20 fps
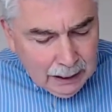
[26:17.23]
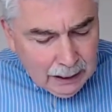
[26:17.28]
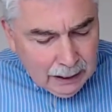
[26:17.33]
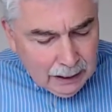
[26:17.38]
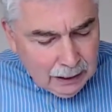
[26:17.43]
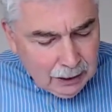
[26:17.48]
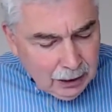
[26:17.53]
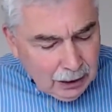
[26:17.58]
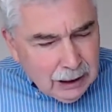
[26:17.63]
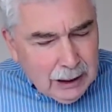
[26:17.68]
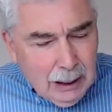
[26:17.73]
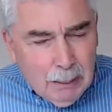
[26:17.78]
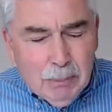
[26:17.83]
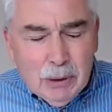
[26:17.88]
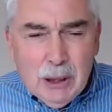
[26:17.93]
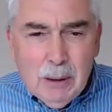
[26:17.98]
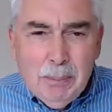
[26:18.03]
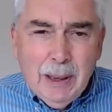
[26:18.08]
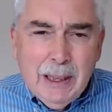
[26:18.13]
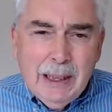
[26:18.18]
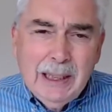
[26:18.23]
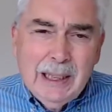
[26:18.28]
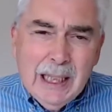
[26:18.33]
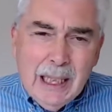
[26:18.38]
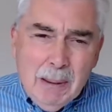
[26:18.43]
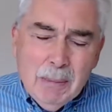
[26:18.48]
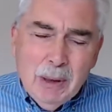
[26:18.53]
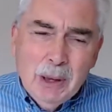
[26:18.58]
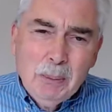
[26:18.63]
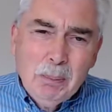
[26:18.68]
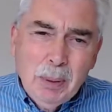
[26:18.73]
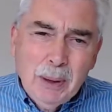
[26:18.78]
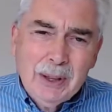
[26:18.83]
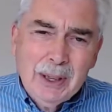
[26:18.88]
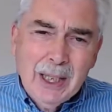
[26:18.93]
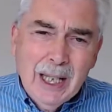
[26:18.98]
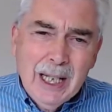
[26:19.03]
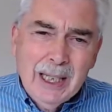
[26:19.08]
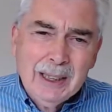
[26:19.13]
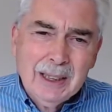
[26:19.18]
she seems to be demon
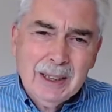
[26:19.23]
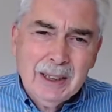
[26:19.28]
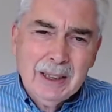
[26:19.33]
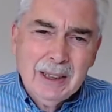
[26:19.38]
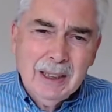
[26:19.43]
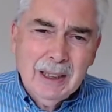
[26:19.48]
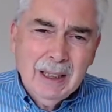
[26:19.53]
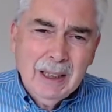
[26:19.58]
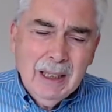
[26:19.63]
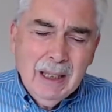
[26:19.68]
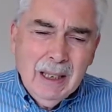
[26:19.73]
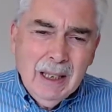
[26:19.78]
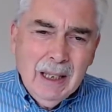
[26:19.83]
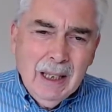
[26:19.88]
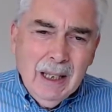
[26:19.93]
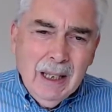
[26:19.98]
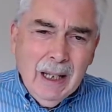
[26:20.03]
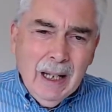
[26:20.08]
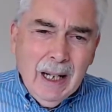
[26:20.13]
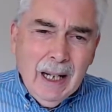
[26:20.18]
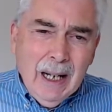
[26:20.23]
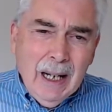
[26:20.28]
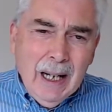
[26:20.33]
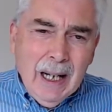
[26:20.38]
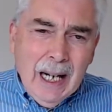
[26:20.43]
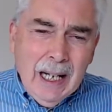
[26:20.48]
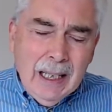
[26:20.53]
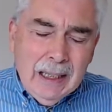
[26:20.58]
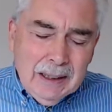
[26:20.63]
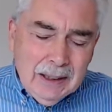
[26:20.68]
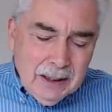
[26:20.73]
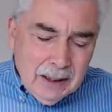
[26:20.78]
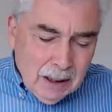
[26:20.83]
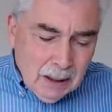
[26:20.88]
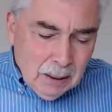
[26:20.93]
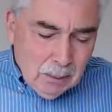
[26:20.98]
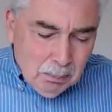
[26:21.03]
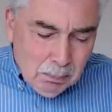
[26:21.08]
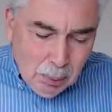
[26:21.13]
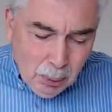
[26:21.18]
possessed uh, and a
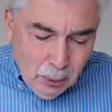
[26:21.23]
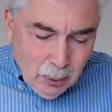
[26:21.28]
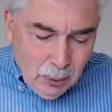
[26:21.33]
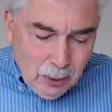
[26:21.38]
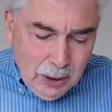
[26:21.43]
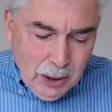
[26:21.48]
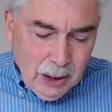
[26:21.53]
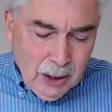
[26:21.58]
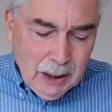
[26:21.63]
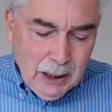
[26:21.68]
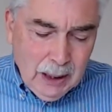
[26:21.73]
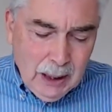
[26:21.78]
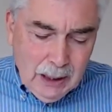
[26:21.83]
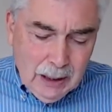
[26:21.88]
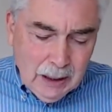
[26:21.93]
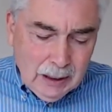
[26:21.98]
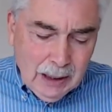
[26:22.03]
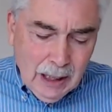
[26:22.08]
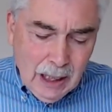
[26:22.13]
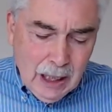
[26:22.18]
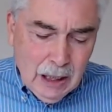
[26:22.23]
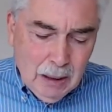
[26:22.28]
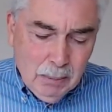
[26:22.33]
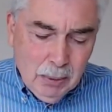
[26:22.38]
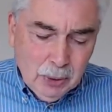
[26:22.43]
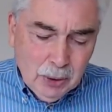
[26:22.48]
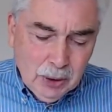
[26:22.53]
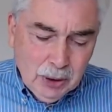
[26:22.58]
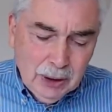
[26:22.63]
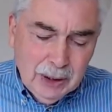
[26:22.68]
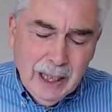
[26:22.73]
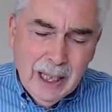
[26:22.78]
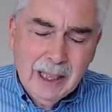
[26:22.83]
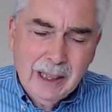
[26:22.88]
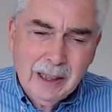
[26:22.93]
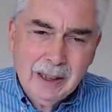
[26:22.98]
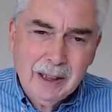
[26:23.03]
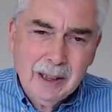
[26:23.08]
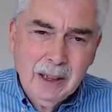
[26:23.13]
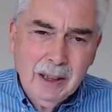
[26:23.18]
uh, poor girl in a terrible state.
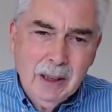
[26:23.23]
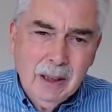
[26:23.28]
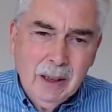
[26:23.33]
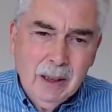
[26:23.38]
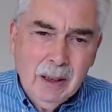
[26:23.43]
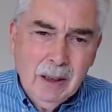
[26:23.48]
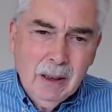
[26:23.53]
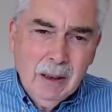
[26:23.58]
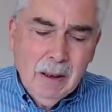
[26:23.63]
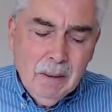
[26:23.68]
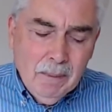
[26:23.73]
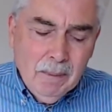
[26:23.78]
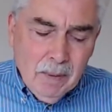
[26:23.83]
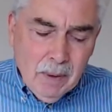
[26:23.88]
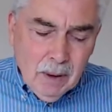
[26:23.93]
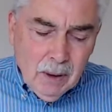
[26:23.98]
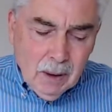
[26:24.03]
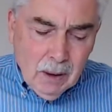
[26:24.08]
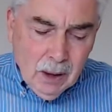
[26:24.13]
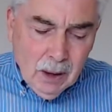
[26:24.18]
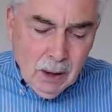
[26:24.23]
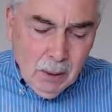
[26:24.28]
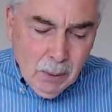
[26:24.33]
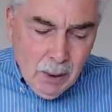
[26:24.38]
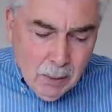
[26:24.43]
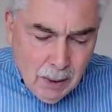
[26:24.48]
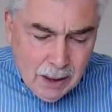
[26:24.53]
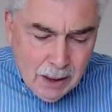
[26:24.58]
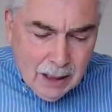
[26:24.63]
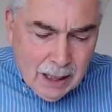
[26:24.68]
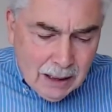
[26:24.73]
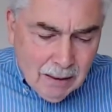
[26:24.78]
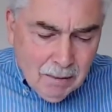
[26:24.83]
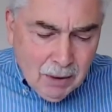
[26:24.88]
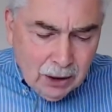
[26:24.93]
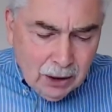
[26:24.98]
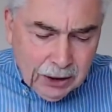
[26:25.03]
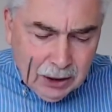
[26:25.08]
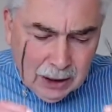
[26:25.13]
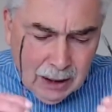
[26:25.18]
Uh, we read that in
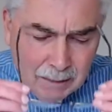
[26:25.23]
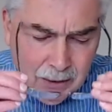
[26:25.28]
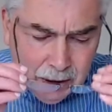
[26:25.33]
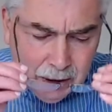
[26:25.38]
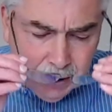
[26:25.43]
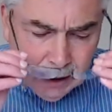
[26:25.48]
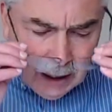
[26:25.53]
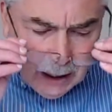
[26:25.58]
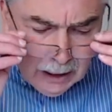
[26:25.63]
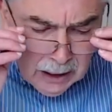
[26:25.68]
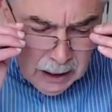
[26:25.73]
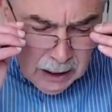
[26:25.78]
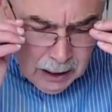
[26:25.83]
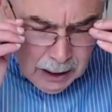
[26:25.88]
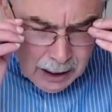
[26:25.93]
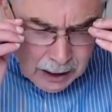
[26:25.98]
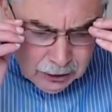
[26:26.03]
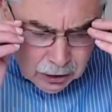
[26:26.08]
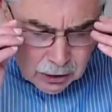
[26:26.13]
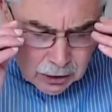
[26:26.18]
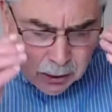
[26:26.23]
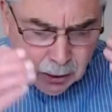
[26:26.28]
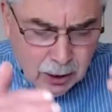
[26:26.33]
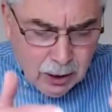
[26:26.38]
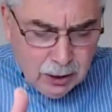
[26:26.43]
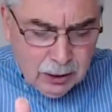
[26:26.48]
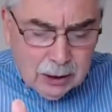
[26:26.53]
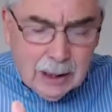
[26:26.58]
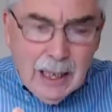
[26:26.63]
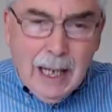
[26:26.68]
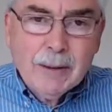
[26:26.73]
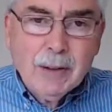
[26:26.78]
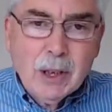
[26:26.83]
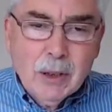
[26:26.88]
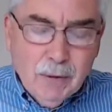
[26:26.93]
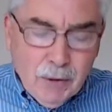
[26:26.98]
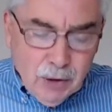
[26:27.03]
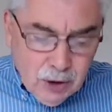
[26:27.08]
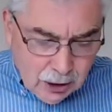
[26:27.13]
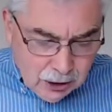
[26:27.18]
verse 17. And just look at, down at the
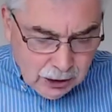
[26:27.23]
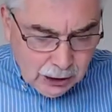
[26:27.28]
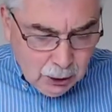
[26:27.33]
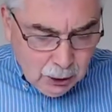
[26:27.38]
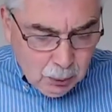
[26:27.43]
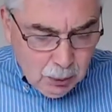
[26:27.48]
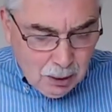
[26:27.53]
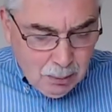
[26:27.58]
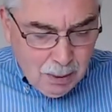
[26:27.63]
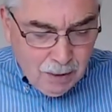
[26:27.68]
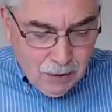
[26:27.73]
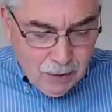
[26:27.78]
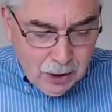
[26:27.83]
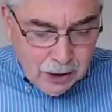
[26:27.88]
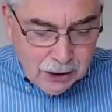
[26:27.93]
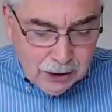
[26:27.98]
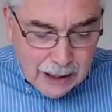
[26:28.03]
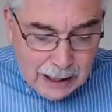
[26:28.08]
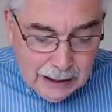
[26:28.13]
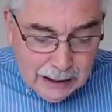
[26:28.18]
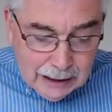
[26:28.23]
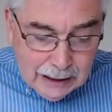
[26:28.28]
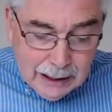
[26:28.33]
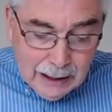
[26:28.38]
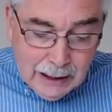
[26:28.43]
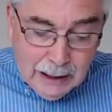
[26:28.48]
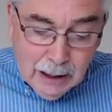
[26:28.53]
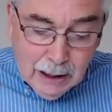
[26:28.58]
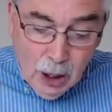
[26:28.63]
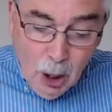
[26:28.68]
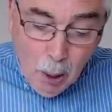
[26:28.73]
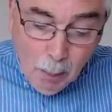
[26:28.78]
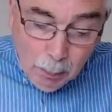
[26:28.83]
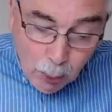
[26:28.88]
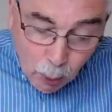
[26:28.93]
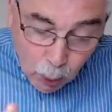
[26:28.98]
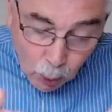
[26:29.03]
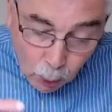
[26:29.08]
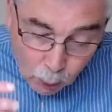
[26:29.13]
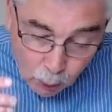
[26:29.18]
verses with me. Verse 18,
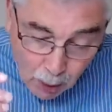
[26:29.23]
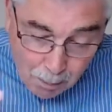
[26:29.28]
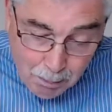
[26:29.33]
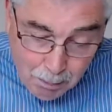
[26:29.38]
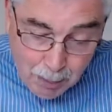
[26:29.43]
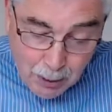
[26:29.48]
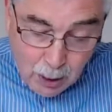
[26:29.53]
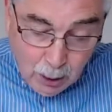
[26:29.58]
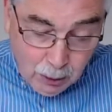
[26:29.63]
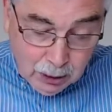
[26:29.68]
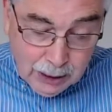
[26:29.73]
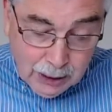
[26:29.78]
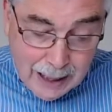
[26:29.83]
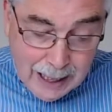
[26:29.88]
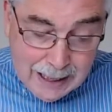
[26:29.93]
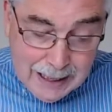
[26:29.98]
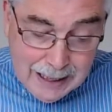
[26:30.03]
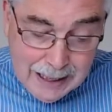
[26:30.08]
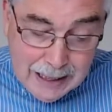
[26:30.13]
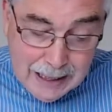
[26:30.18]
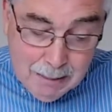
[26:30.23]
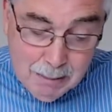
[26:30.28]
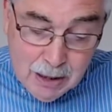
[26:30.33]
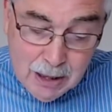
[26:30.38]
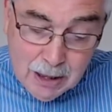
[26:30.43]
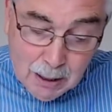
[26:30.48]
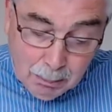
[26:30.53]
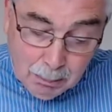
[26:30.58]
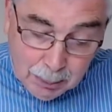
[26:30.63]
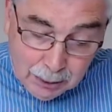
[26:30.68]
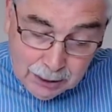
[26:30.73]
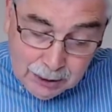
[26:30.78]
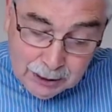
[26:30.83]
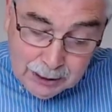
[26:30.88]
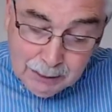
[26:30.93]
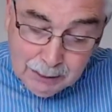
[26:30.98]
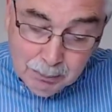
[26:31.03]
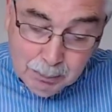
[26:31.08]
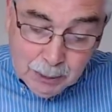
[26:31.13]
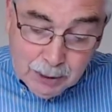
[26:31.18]
Paul rebukes that demon that pos-
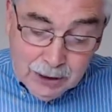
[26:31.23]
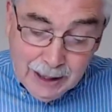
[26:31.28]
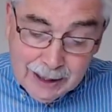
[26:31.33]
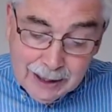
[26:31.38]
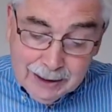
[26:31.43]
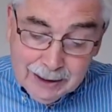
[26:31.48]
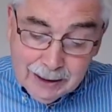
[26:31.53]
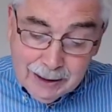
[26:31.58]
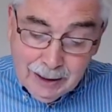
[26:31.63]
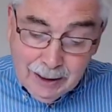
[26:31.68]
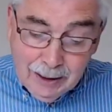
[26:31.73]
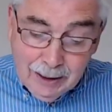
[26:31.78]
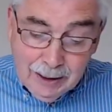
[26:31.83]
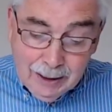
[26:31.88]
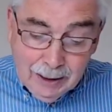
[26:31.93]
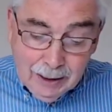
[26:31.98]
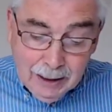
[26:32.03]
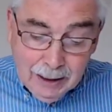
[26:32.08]
possessed her